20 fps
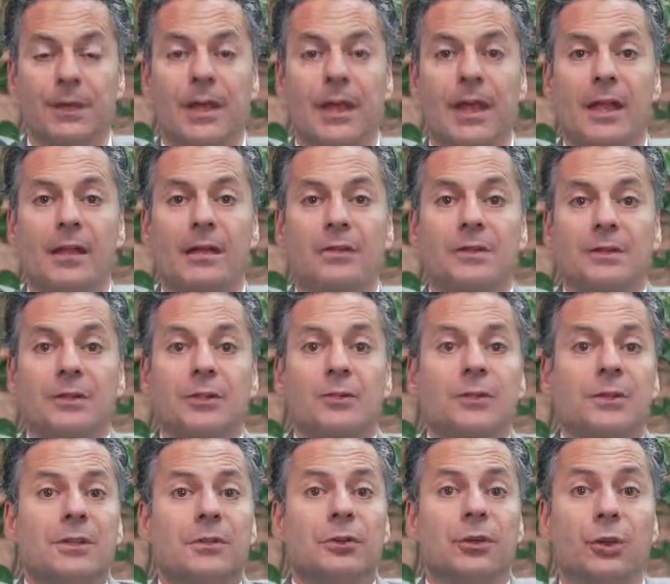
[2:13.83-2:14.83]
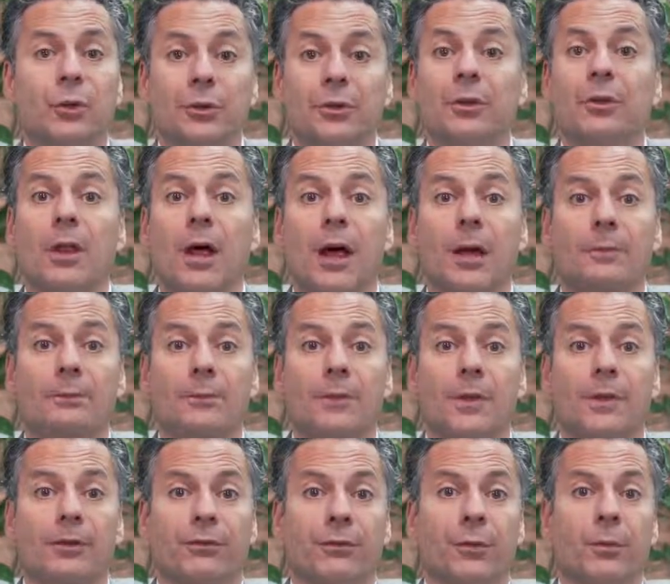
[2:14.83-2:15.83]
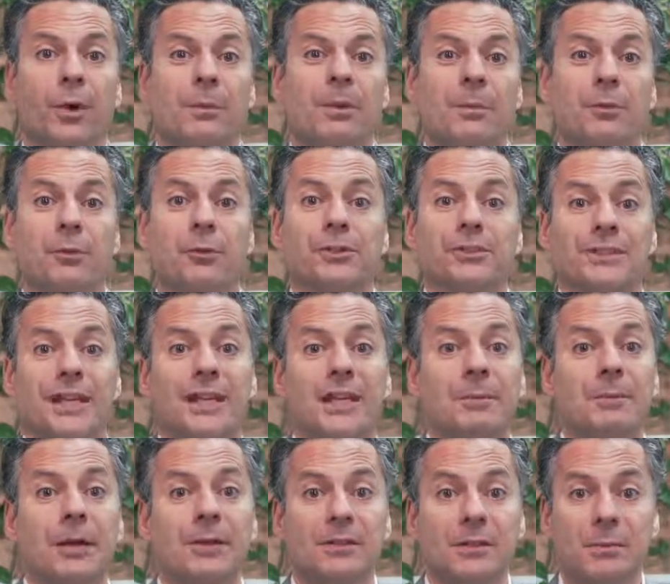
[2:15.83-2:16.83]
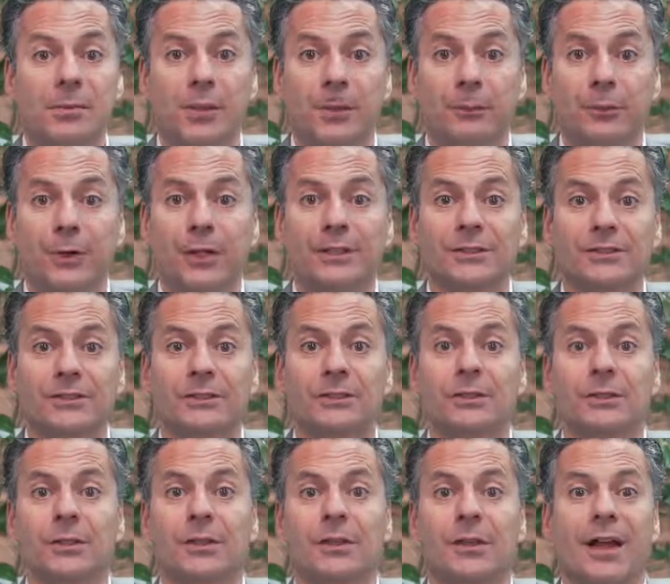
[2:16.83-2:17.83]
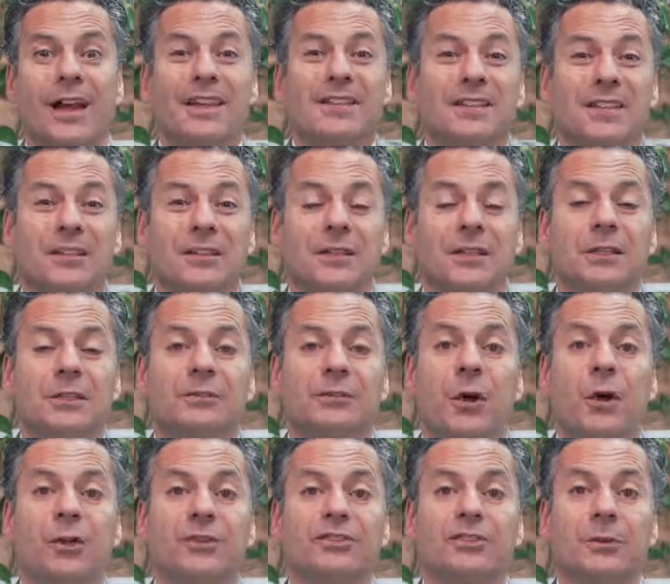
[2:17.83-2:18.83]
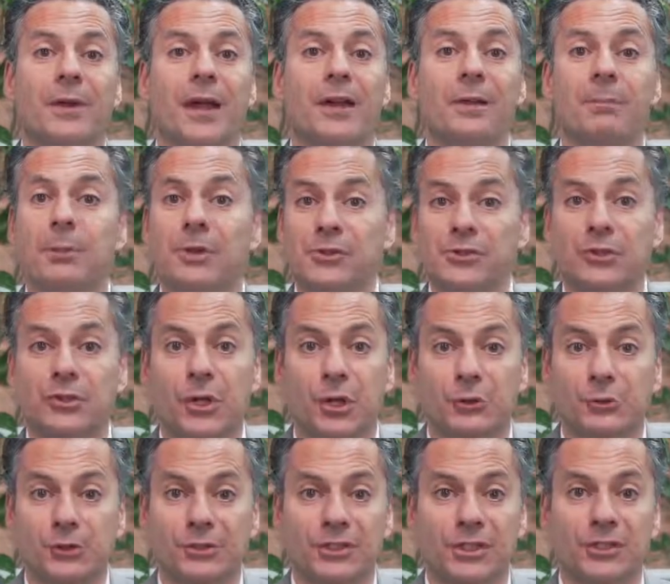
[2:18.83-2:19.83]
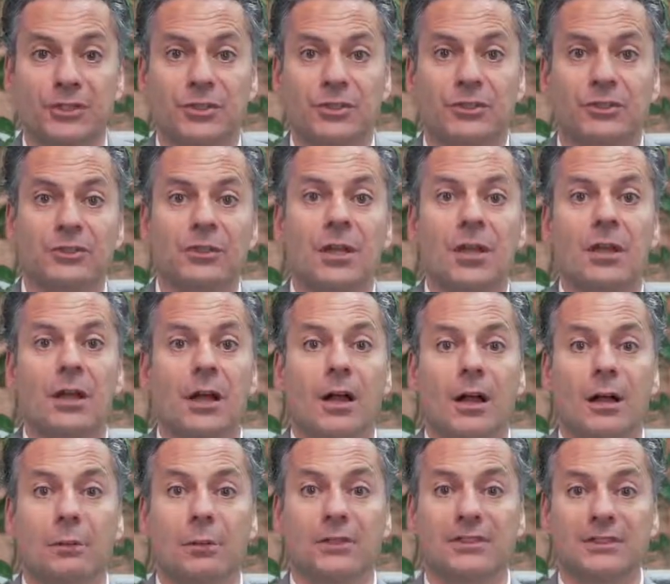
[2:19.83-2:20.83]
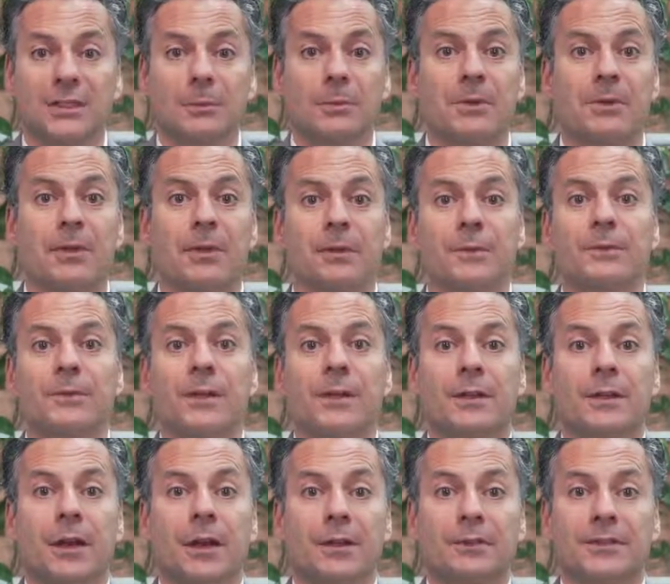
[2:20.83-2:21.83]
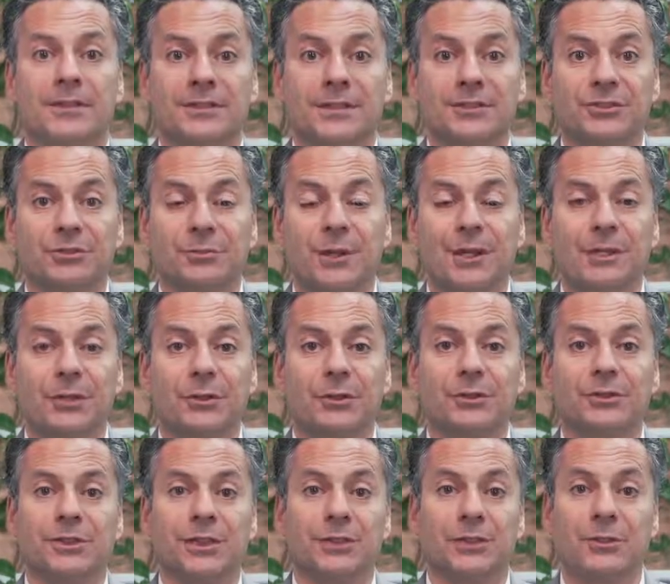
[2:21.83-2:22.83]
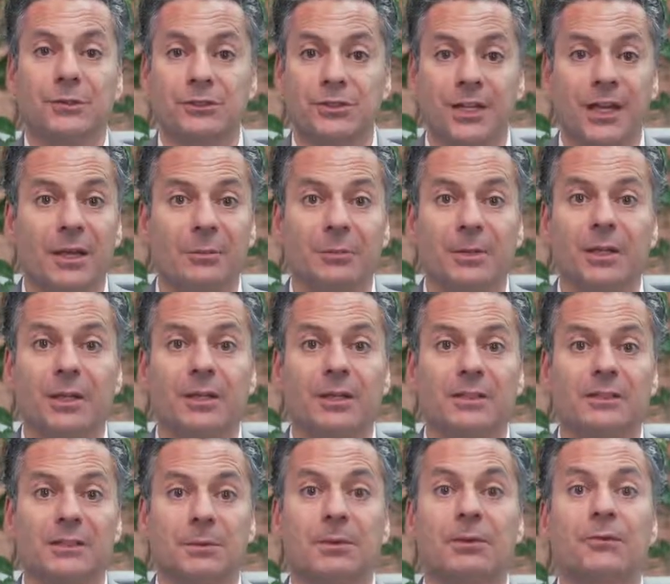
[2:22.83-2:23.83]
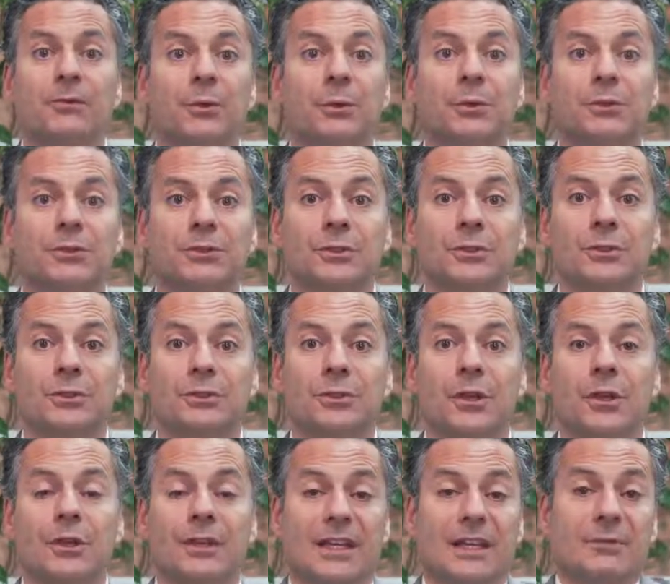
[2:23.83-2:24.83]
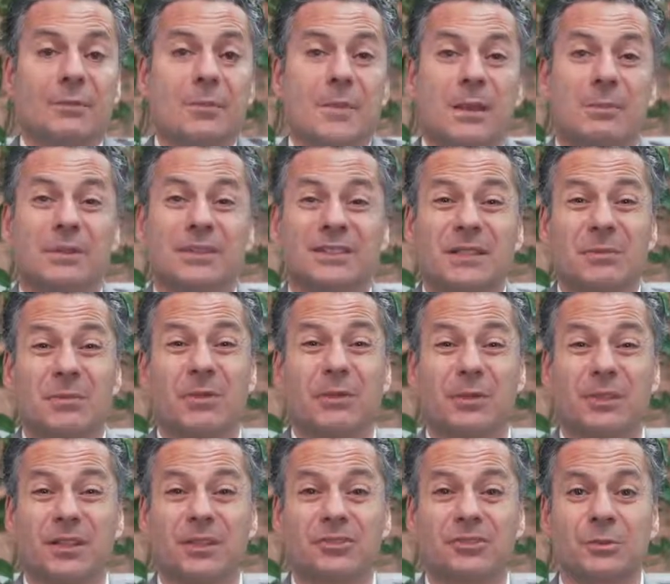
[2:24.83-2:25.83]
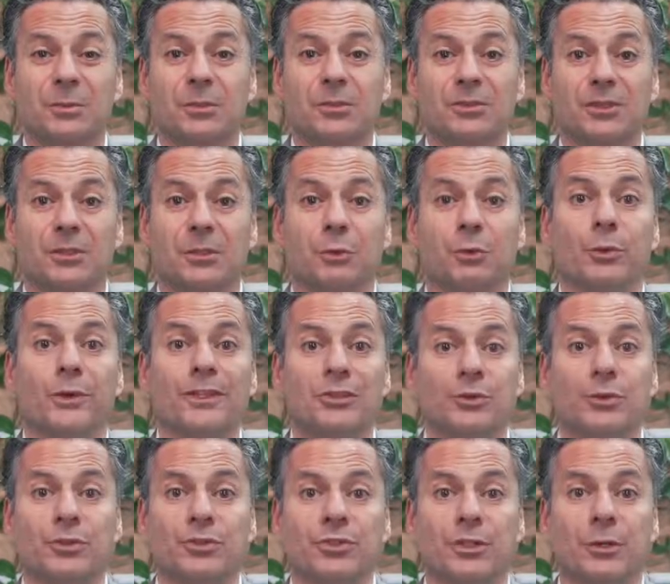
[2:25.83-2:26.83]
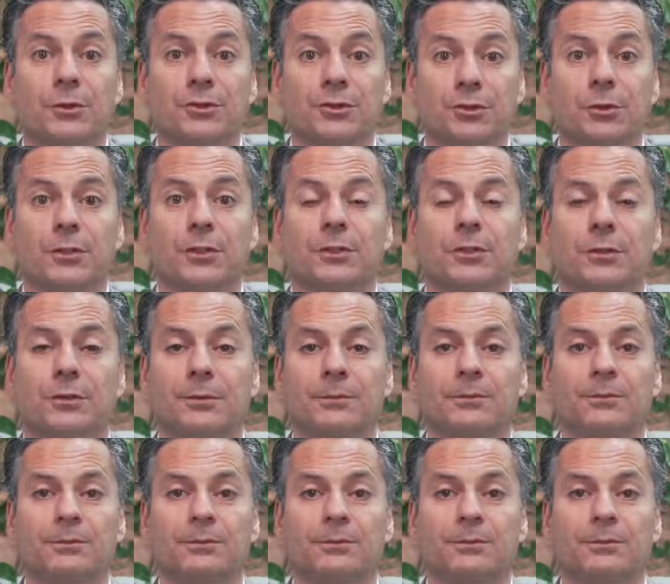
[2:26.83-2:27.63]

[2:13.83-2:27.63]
And you can learn a lot from what people are saying about them in the press. Ideally, you've also had a bunch of conversations with some of the decision makers and your champion and some influencers, even maybe some of their customers. Research here is critical.